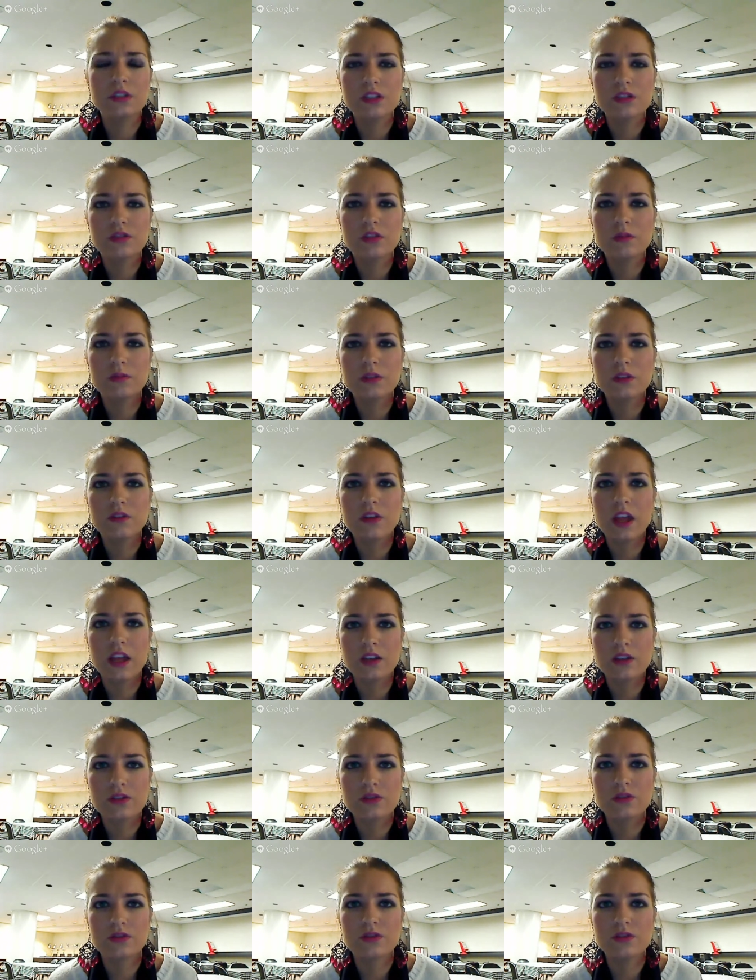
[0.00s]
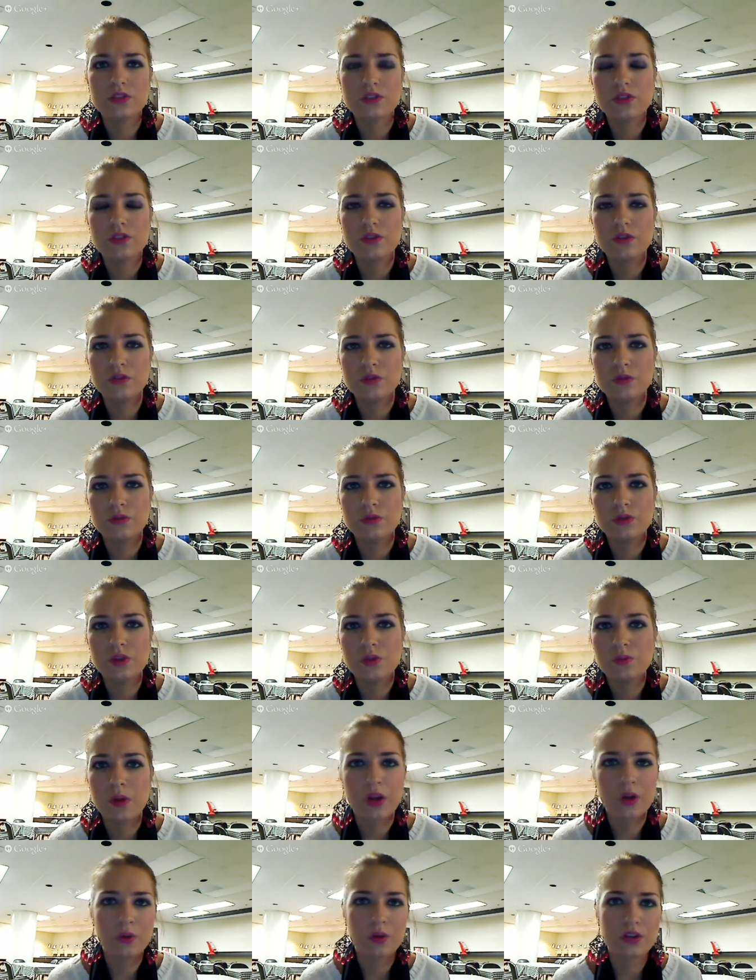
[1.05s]
descriptive answers to
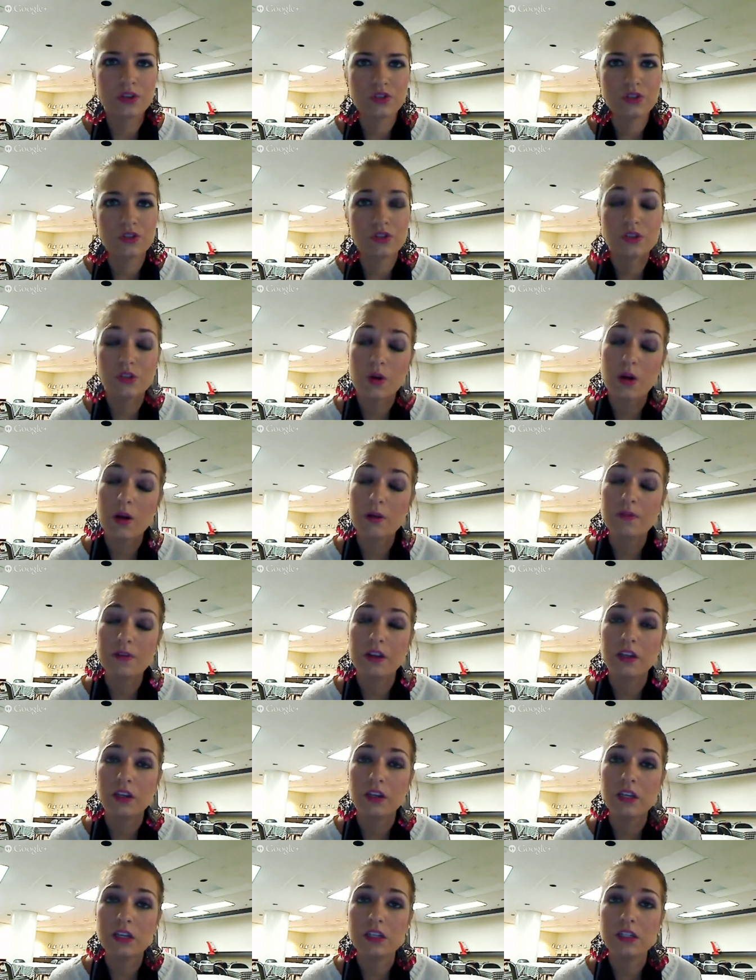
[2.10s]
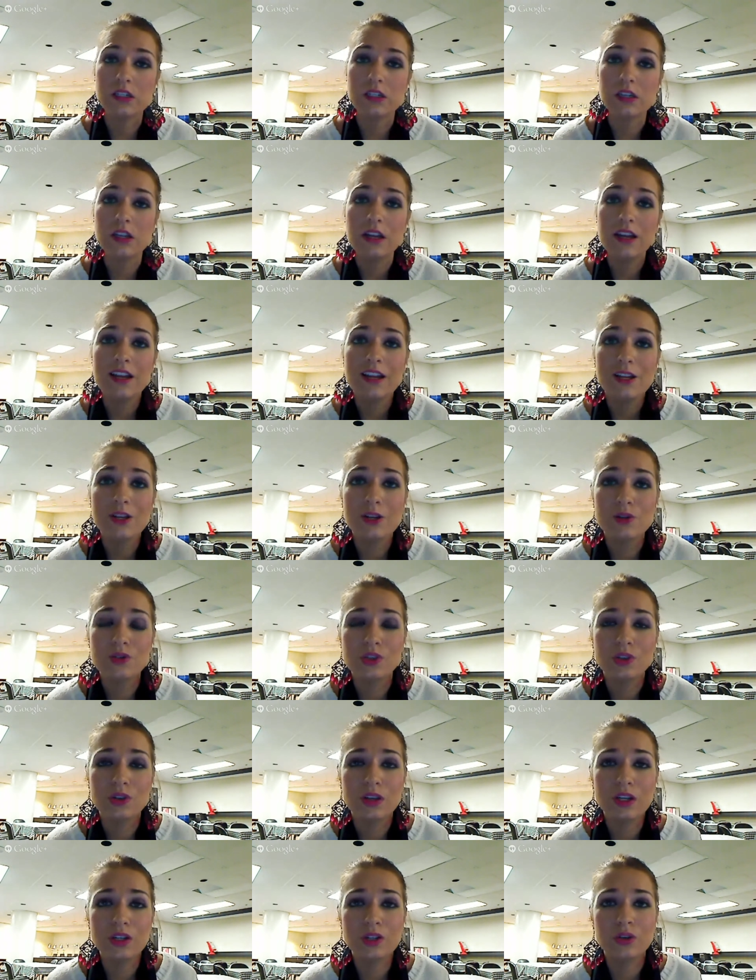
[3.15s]
my questions. So I find he's
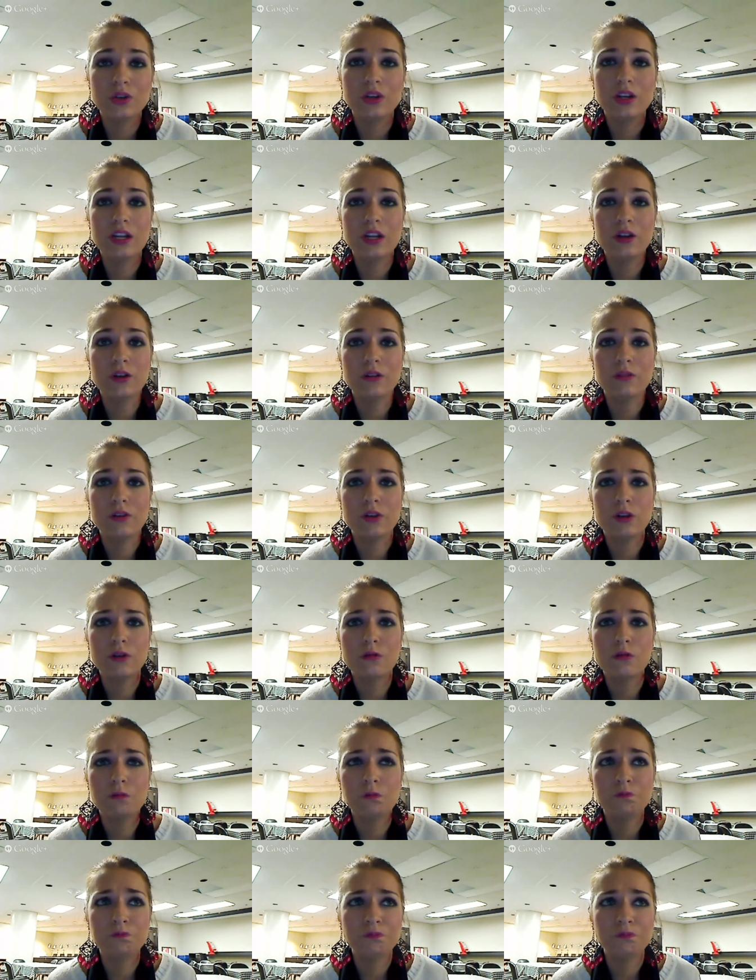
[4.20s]
usually a good interview.